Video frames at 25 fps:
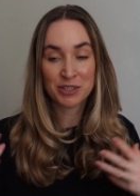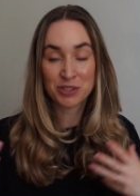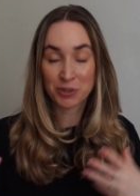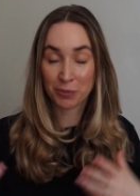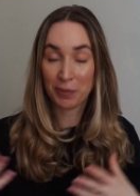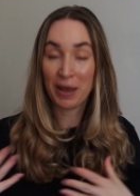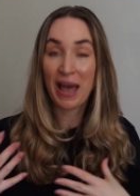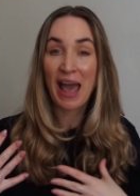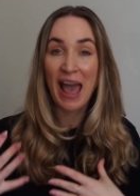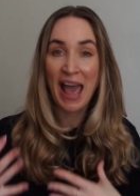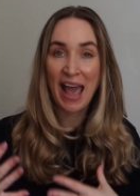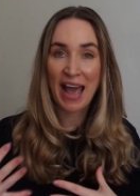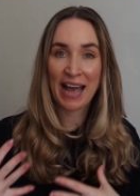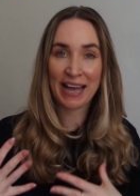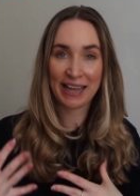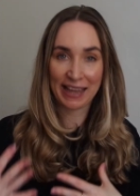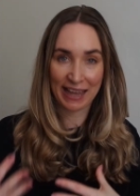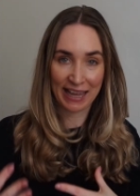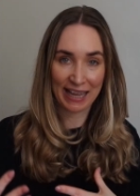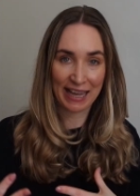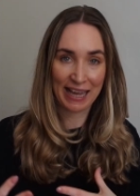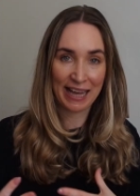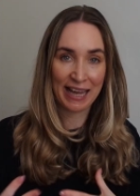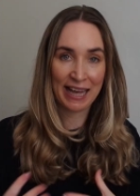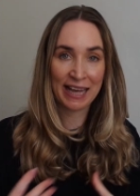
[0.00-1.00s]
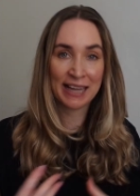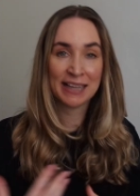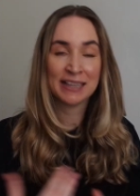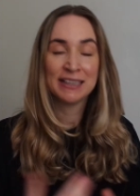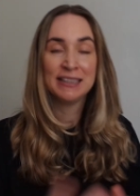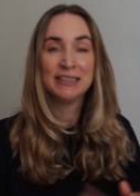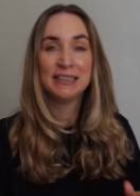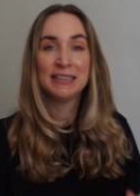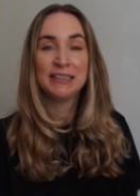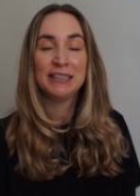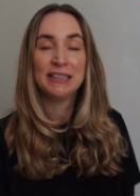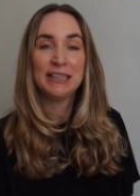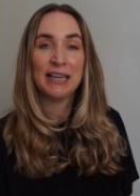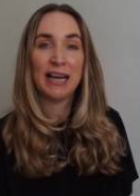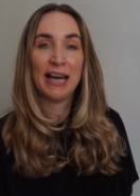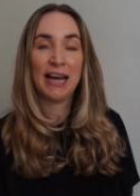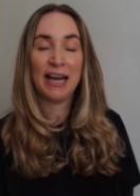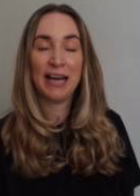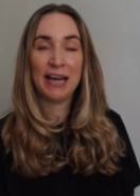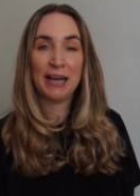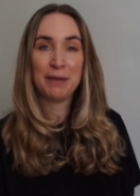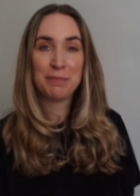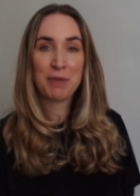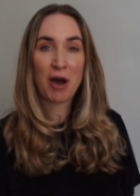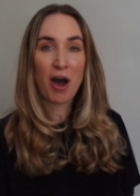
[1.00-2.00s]
some hair care.
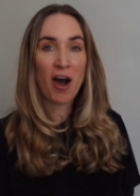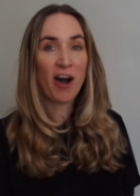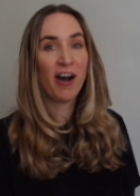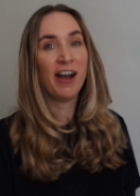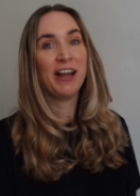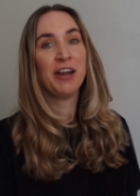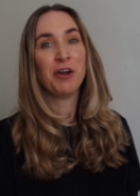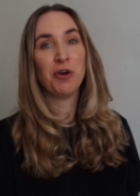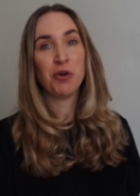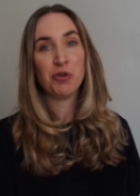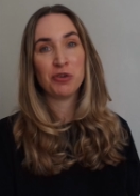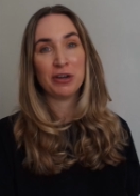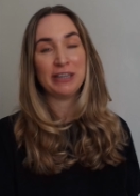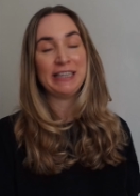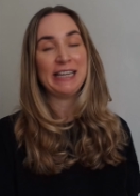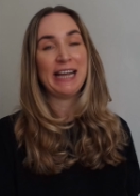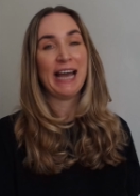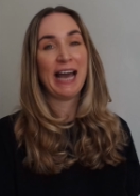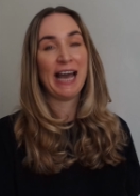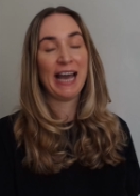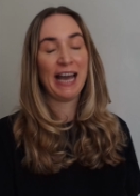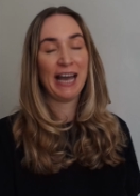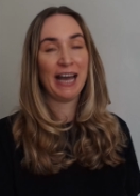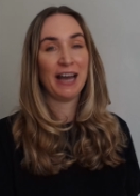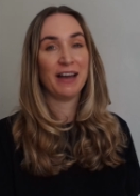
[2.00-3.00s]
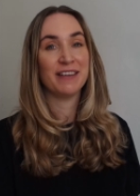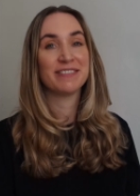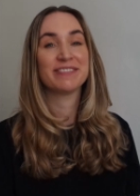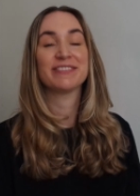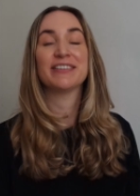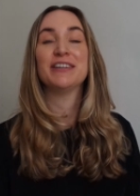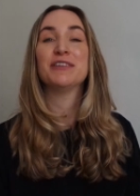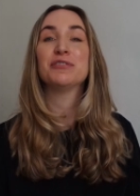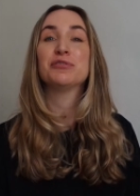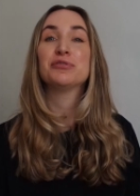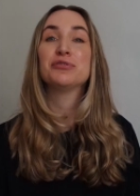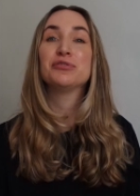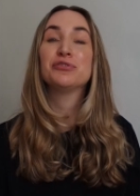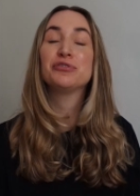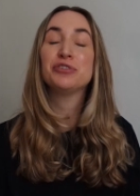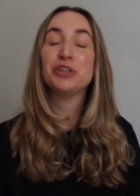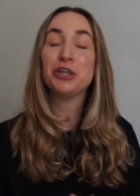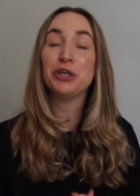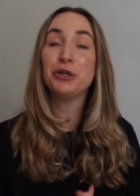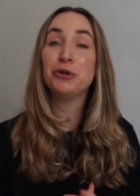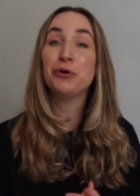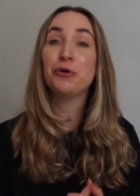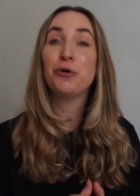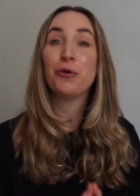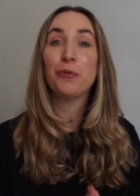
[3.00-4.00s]
I already have a
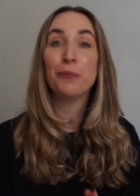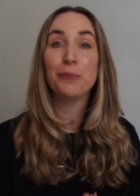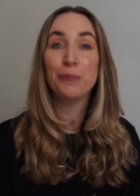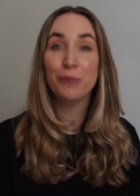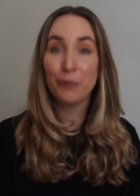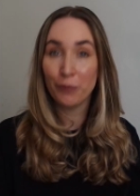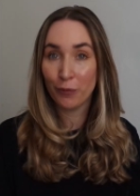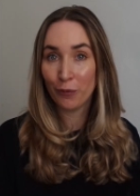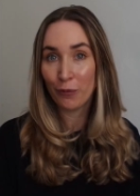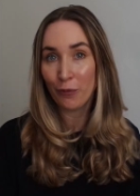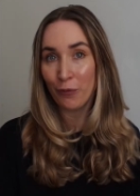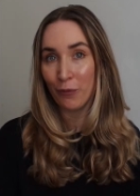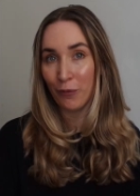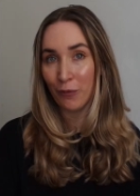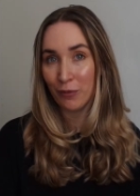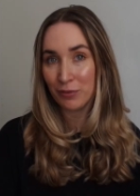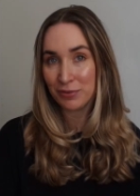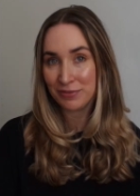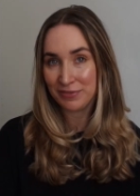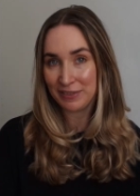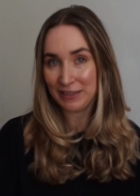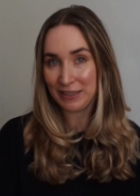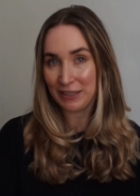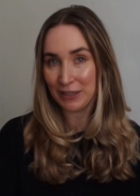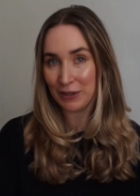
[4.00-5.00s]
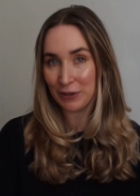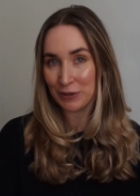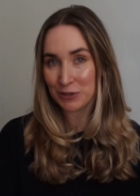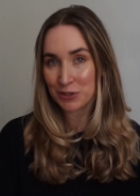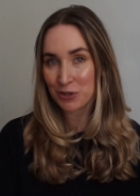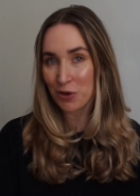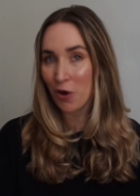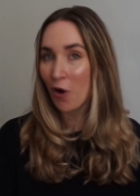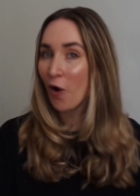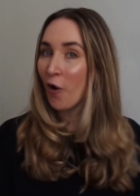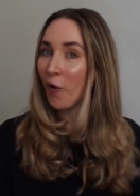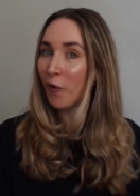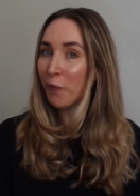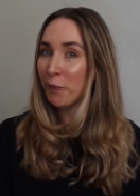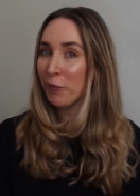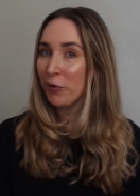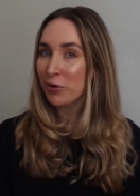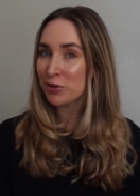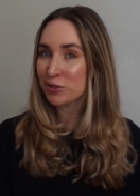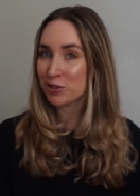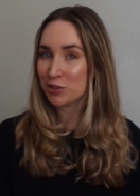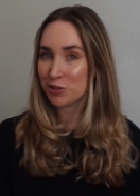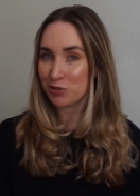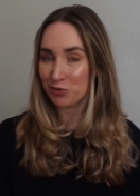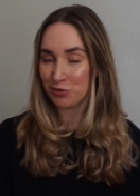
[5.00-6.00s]
few more videos
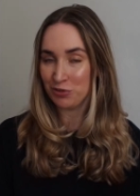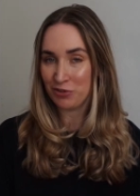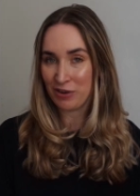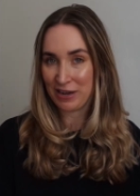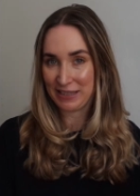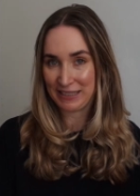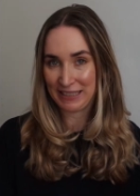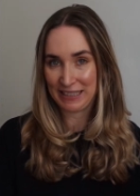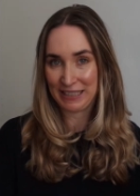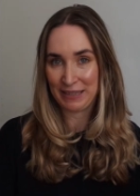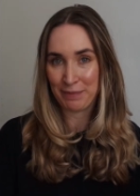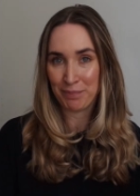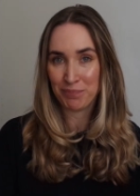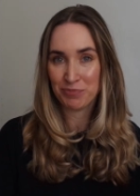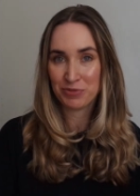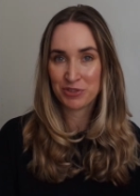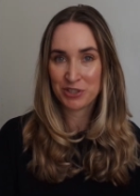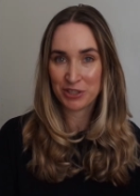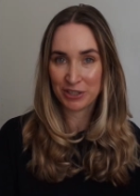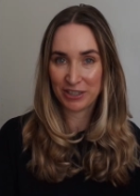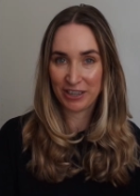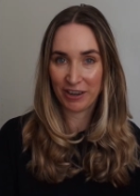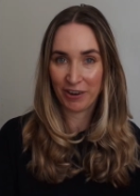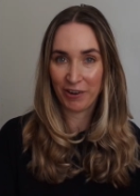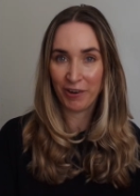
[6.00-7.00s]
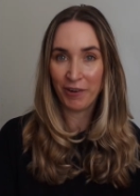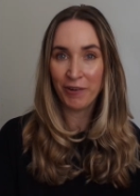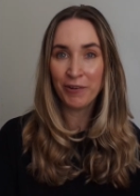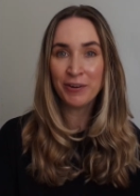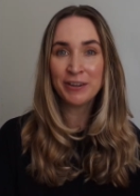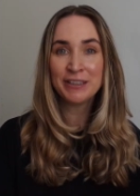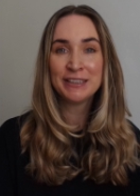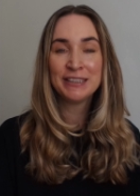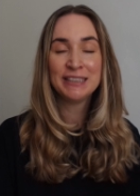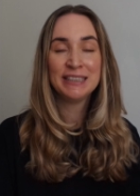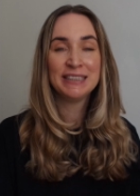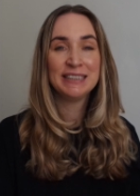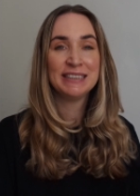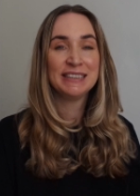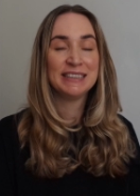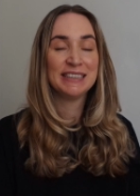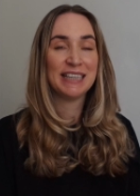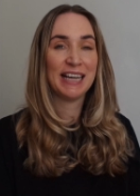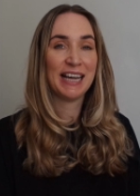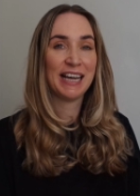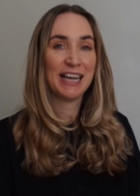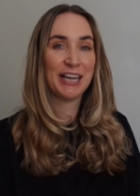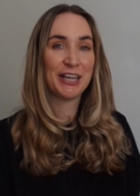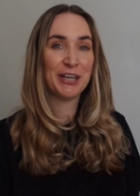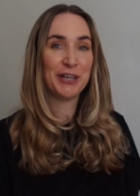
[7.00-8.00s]
almost ready to go.
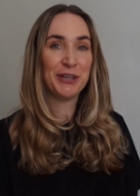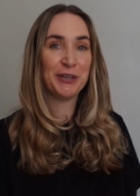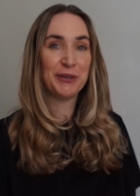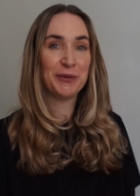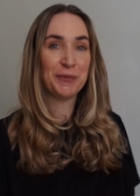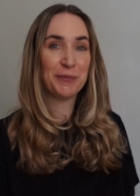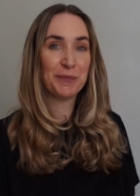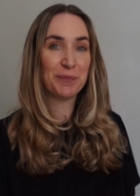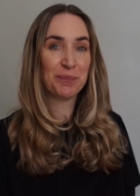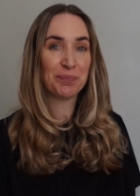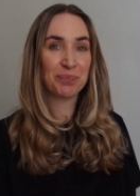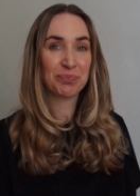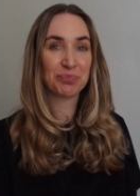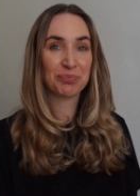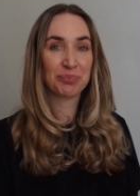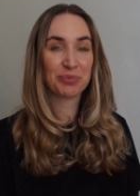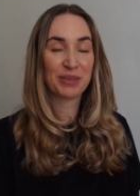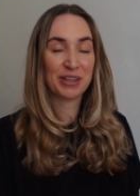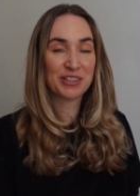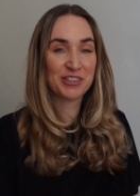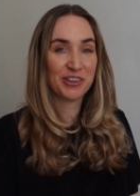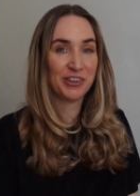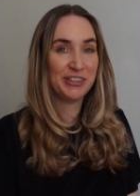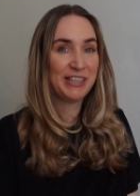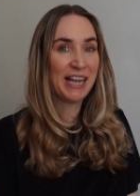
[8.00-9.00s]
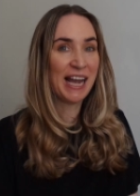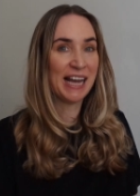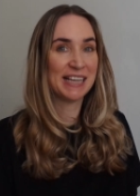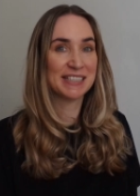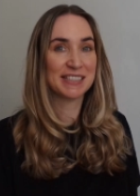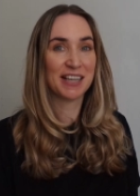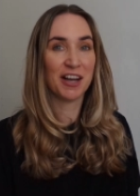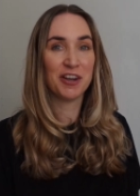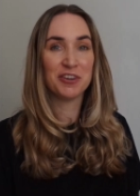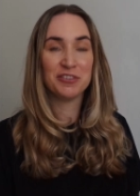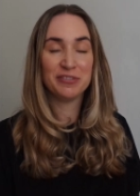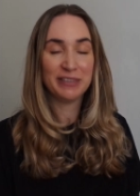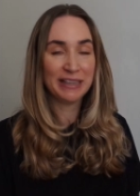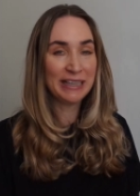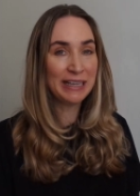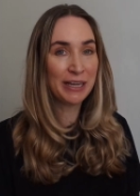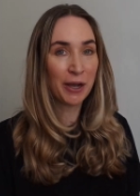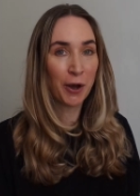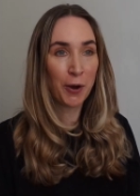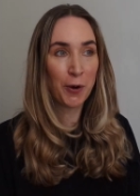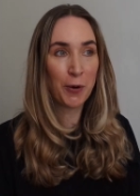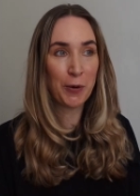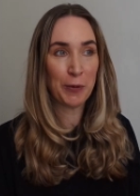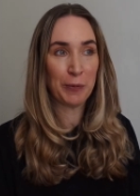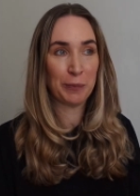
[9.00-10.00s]
So yes, I
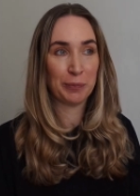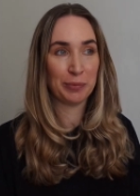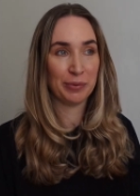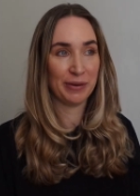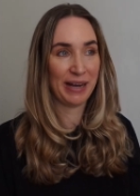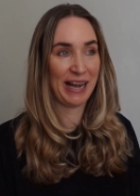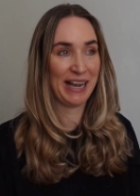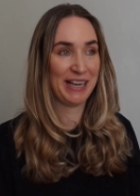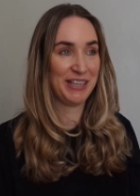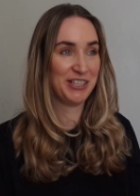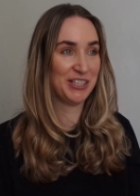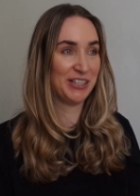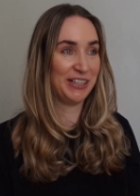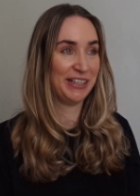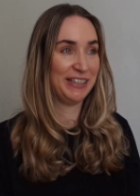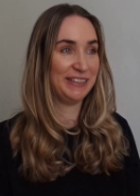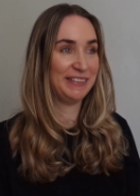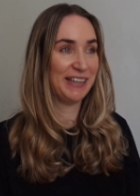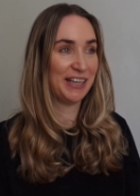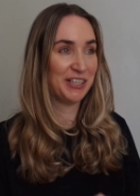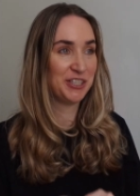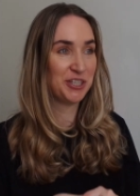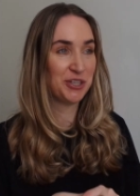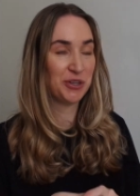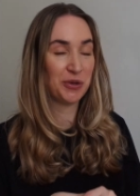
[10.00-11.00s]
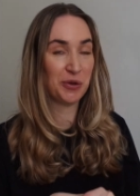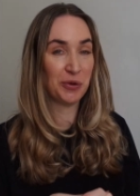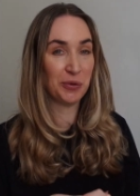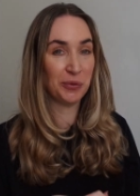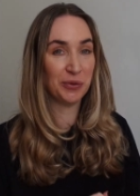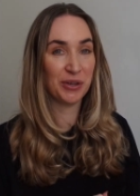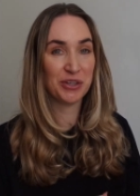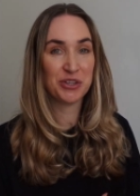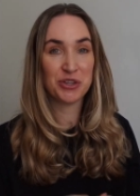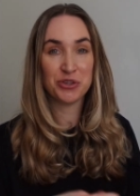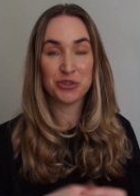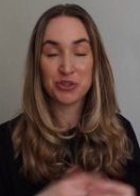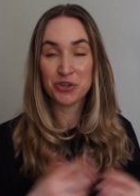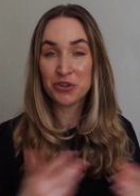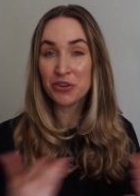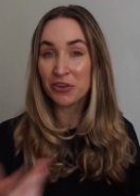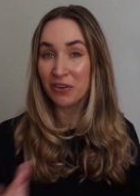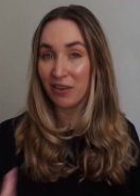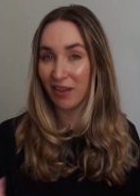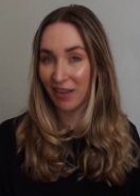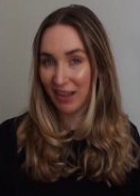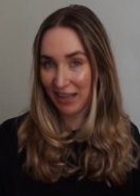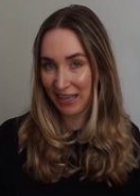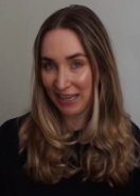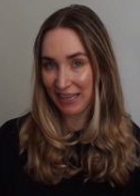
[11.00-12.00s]
really hope actually that you
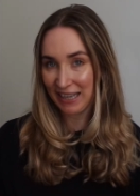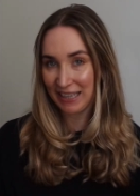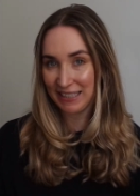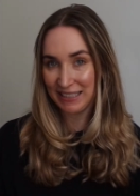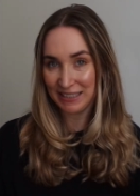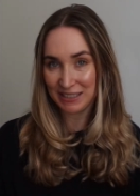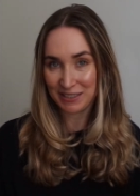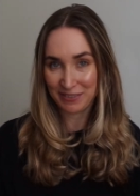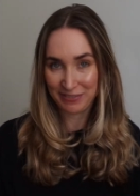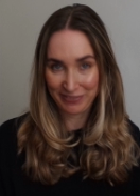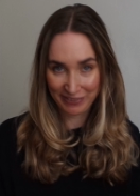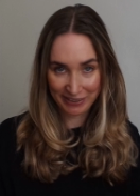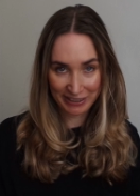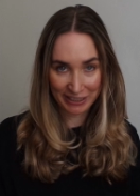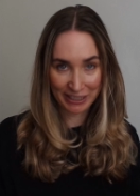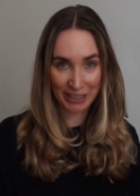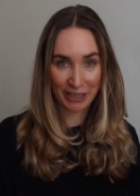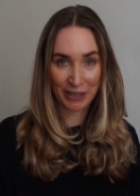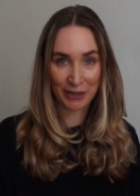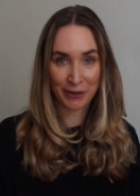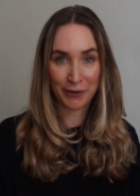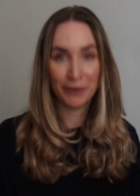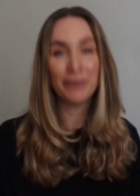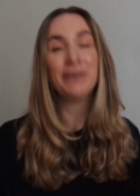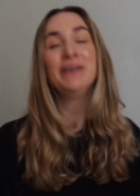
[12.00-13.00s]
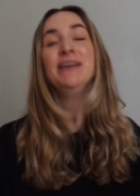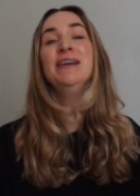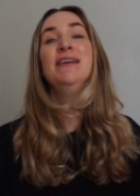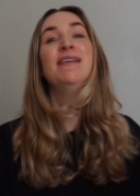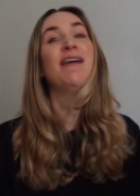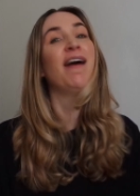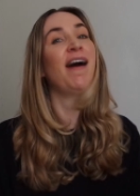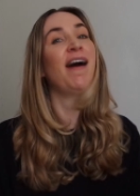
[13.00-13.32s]
do like this video.